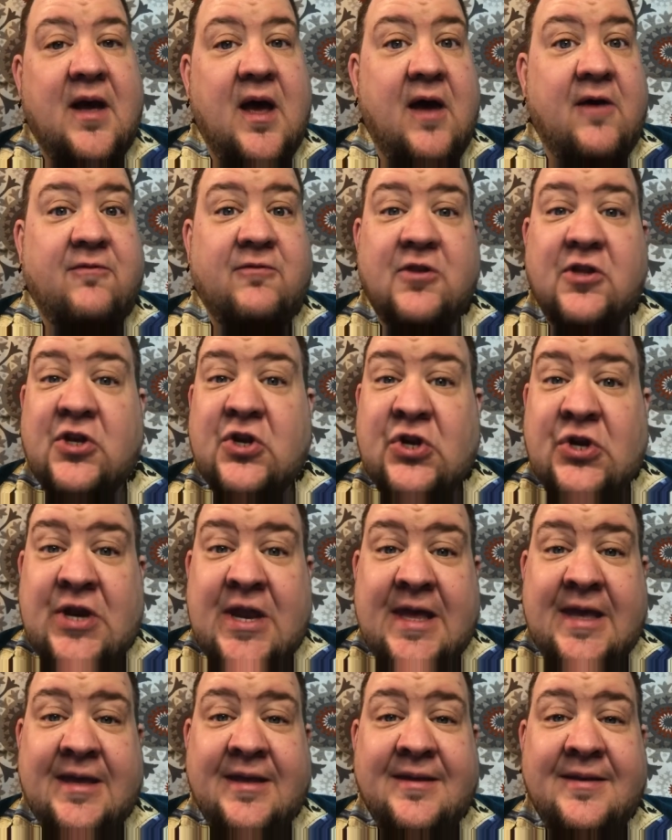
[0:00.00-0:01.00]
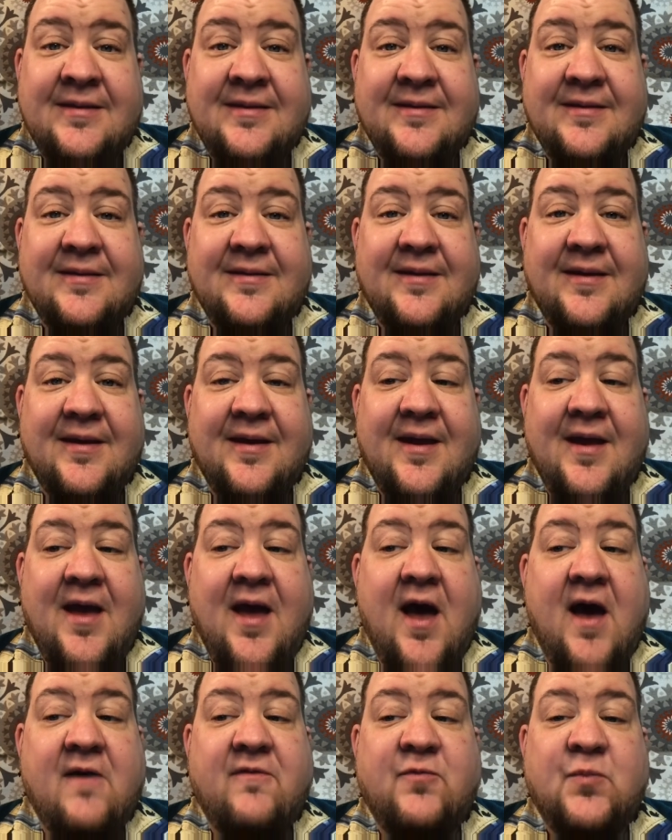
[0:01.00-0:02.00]
of learning,
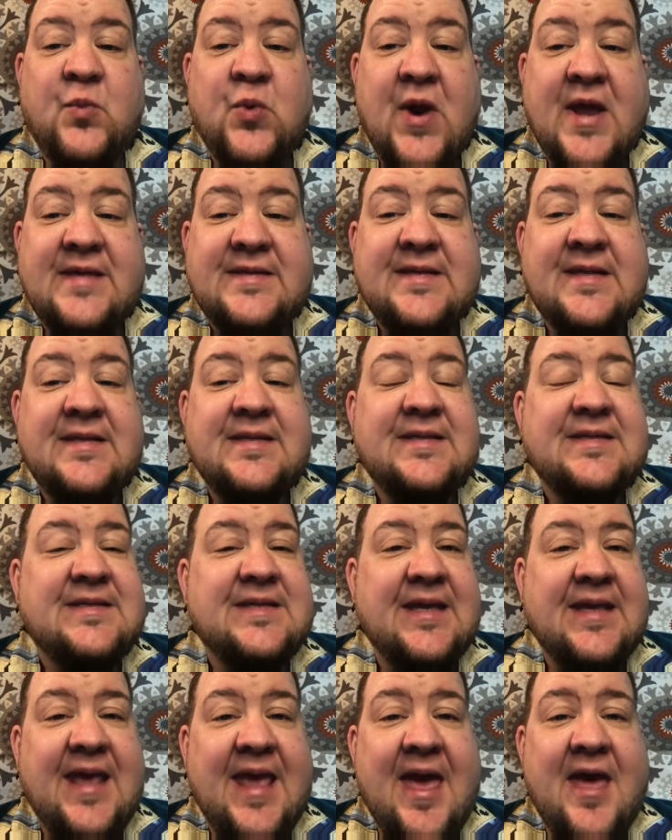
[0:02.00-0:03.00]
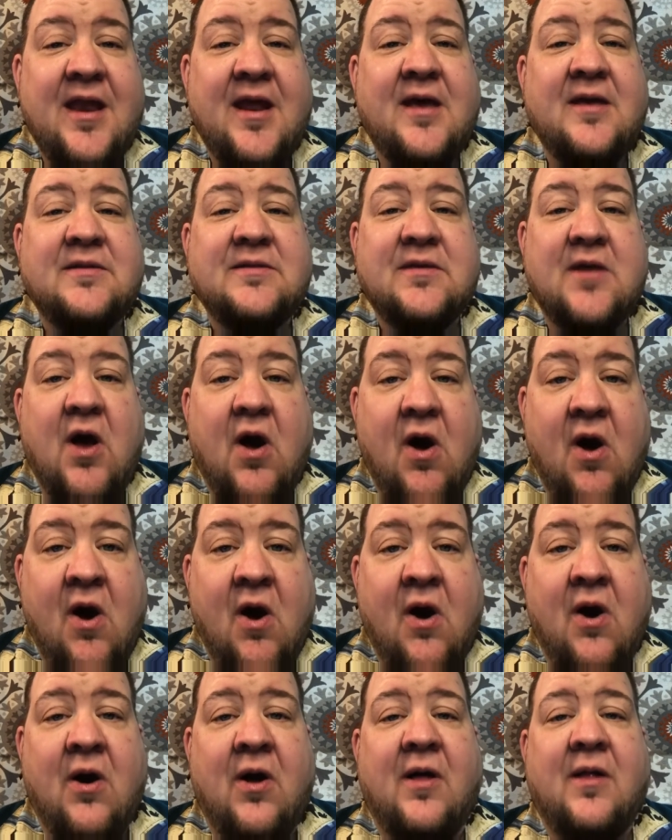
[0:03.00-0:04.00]
of presence to get us
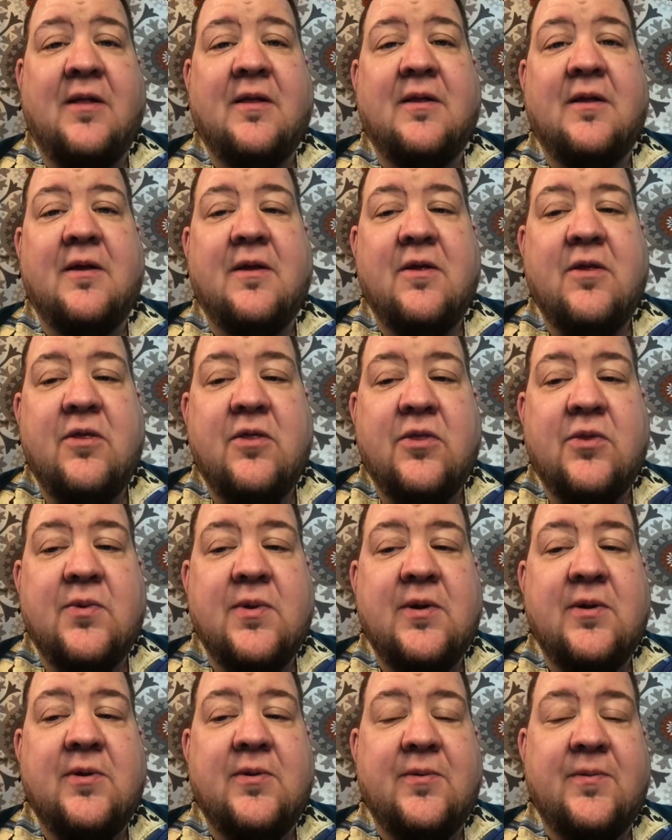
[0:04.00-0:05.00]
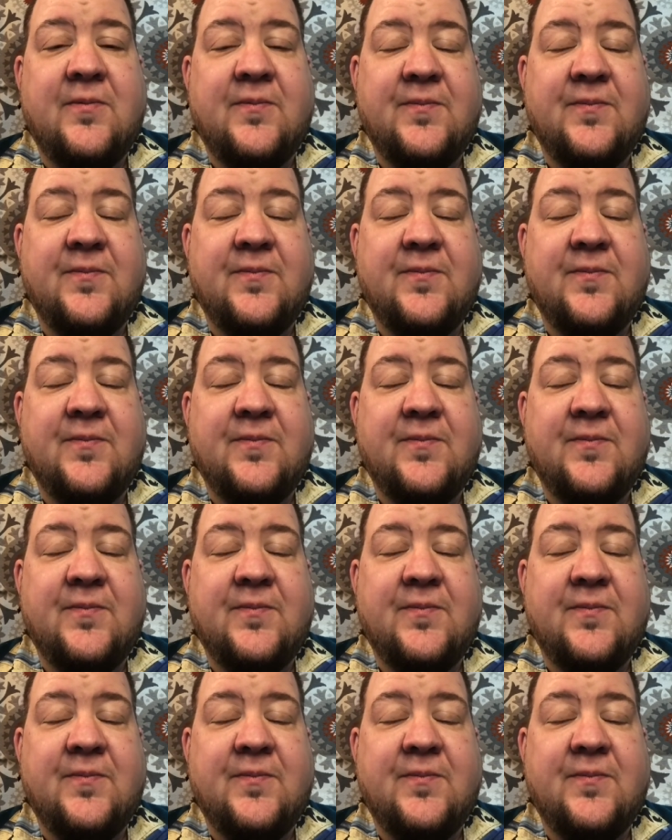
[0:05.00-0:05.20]
all through.